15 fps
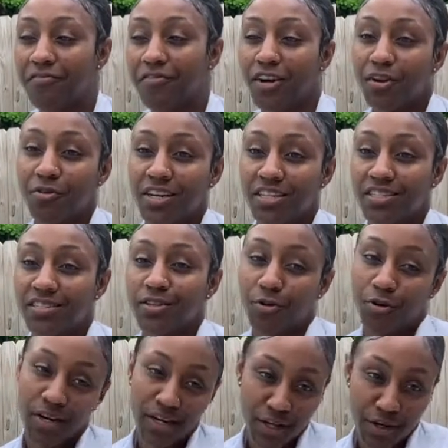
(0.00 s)
for corrections
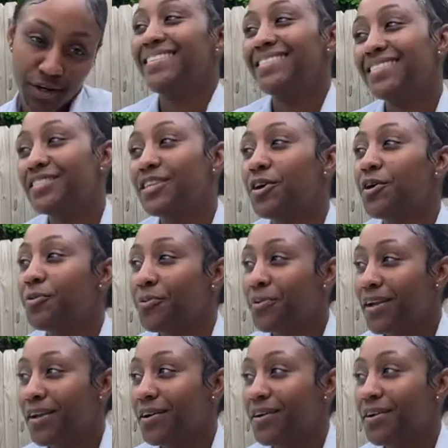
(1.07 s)
earlier. This is a
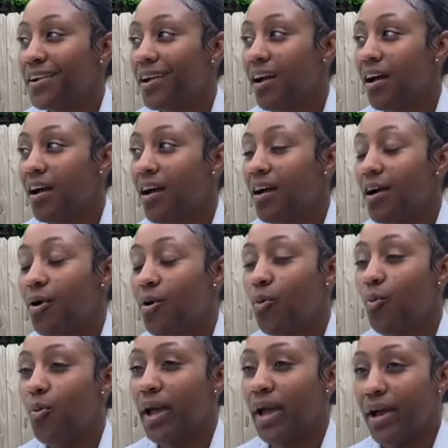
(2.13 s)
career
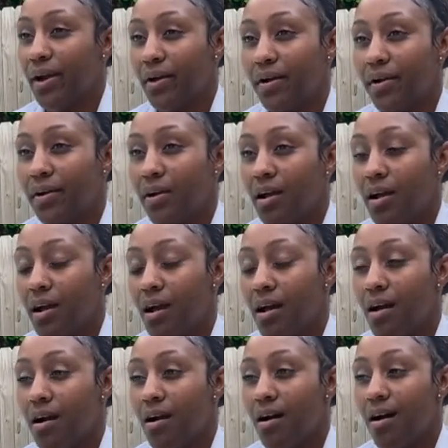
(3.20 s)
where
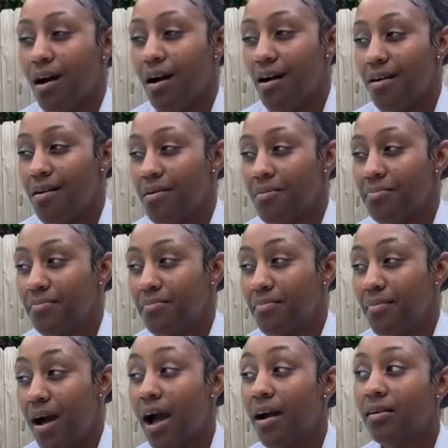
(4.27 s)

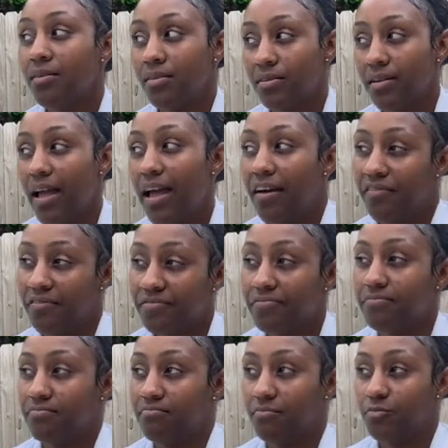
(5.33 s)
I could have
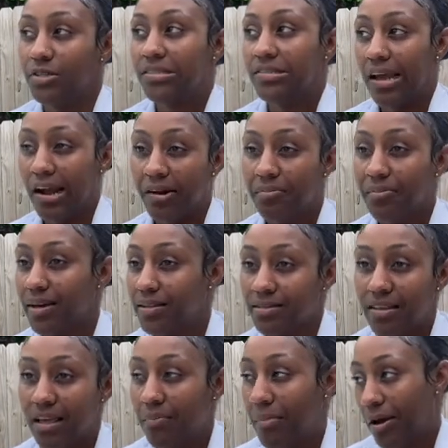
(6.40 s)
retired by the
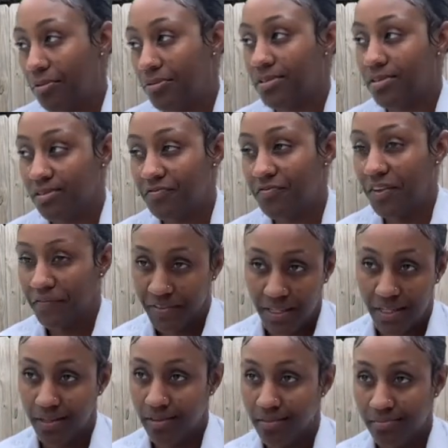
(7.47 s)
time I was 50,
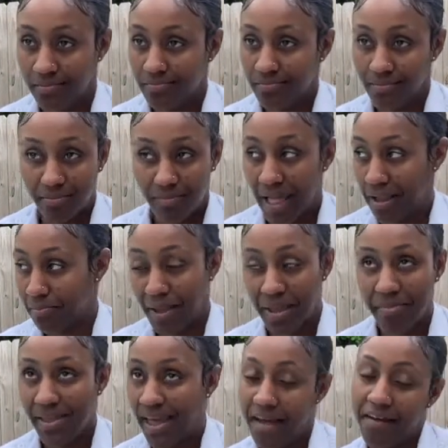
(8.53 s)
mm-hmm. like
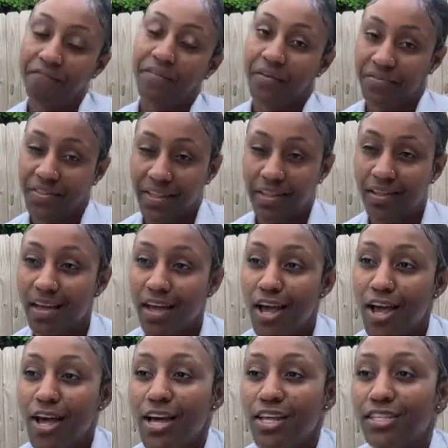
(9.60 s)
maybe at 50.
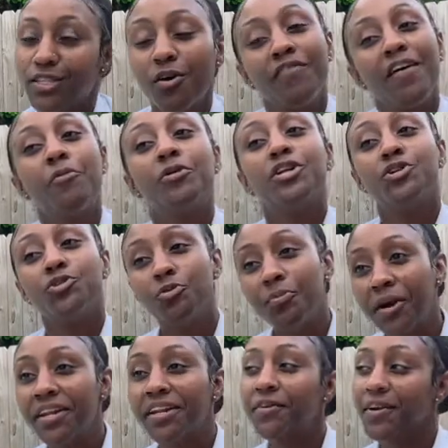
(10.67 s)
So if I would have knew
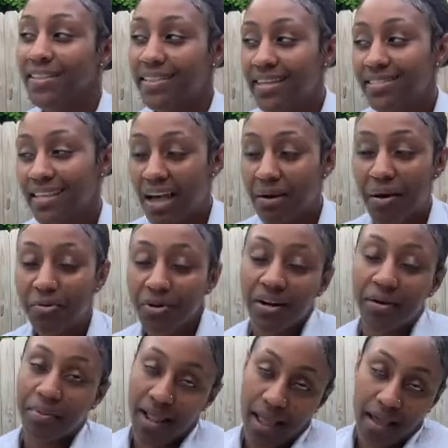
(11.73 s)
better at that time, I would
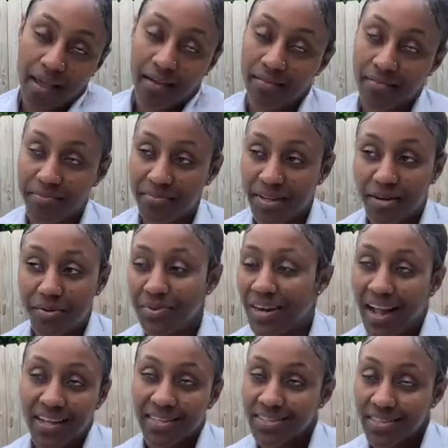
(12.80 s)
have applied better. But
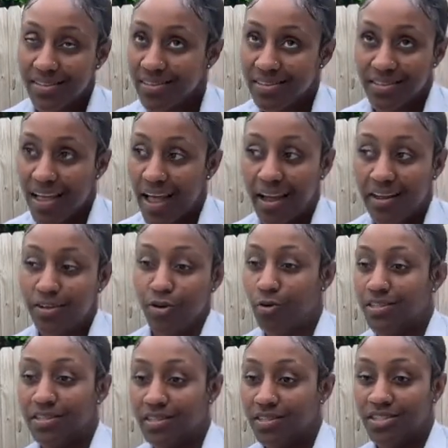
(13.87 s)
like I said, I had no
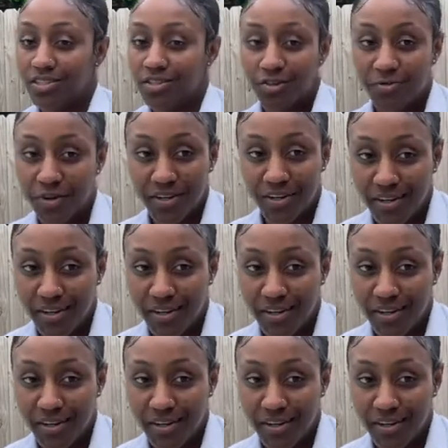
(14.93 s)
intention of working